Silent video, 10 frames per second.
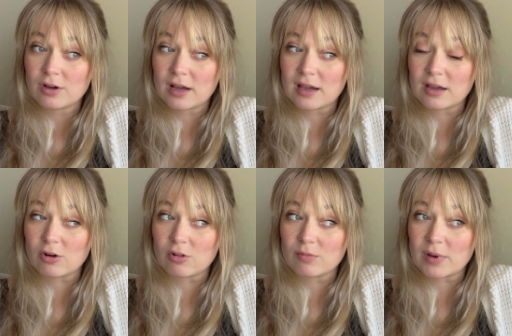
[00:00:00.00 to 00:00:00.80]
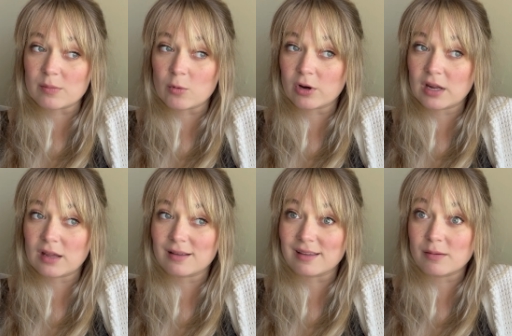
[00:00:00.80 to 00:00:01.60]
I had all of my
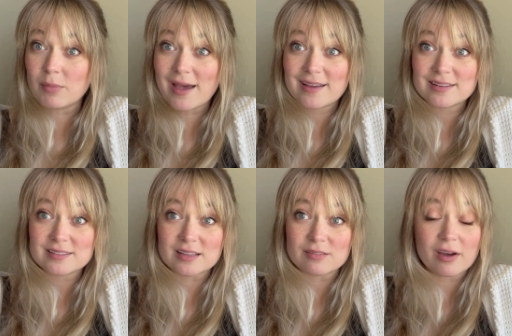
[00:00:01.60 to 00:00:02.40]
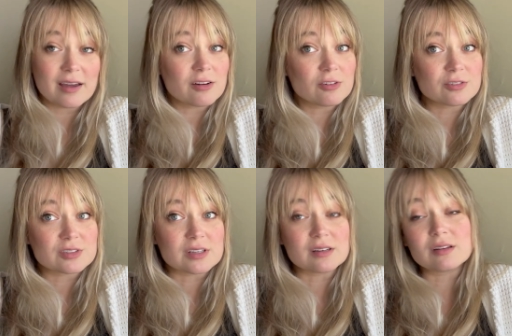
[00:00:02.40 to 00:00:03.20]
morning, like, meds and
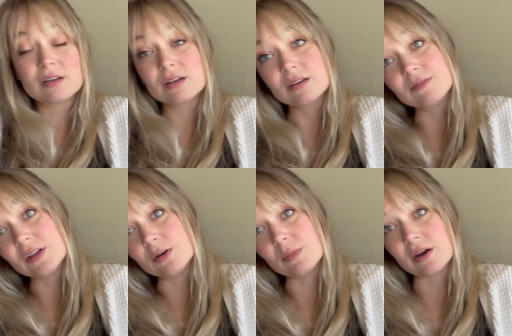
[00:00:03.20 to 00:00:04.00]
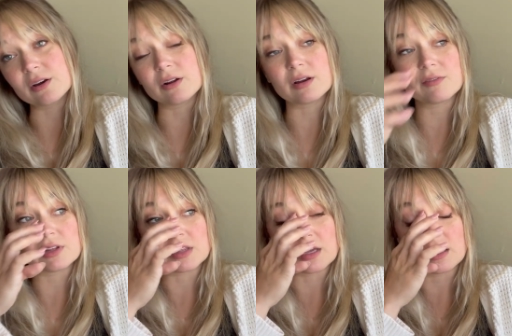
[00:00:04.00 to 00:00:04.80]
vitals and fetal monitor and
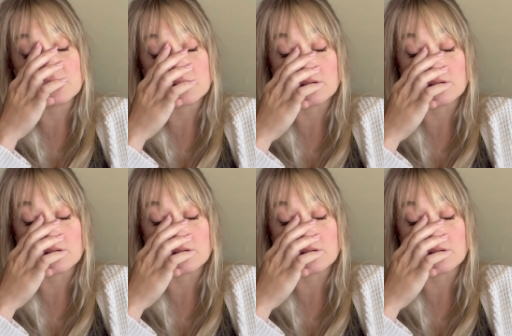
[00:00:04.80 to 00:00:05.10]
everything.